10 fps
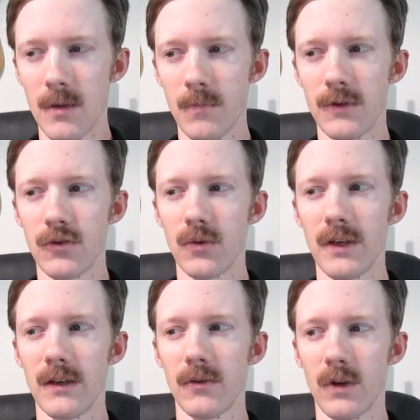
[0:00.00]

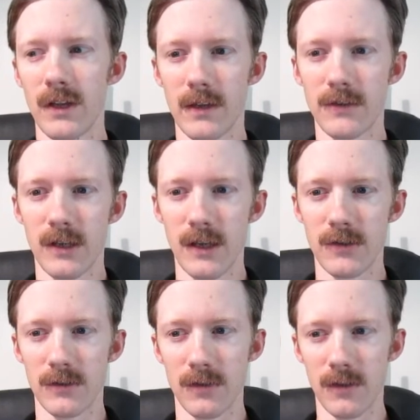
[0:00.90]
between what
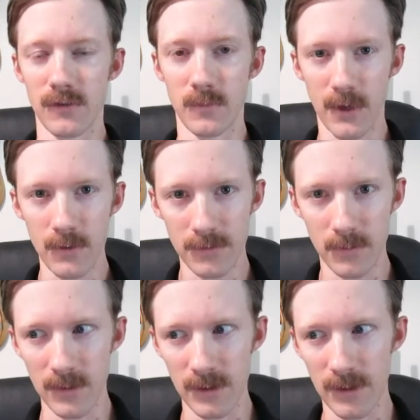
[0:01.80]
education is supposed to
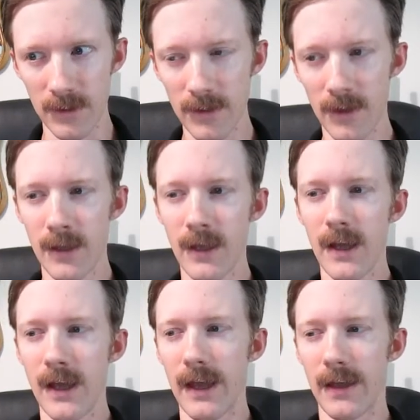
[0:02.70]
be
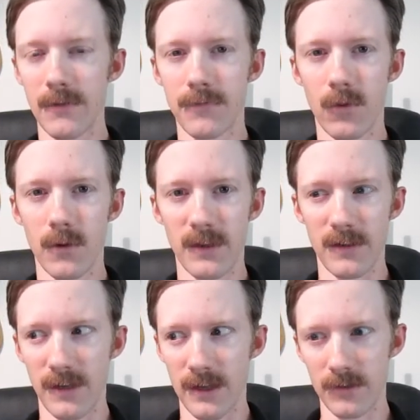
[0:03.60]
and the form it has
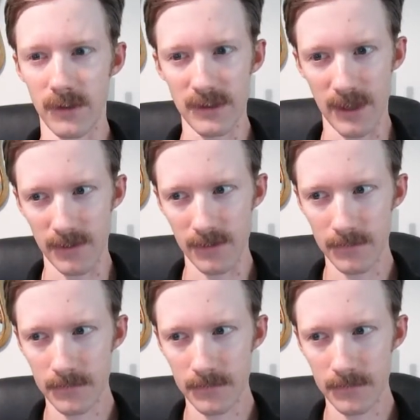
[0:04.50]
actually taken.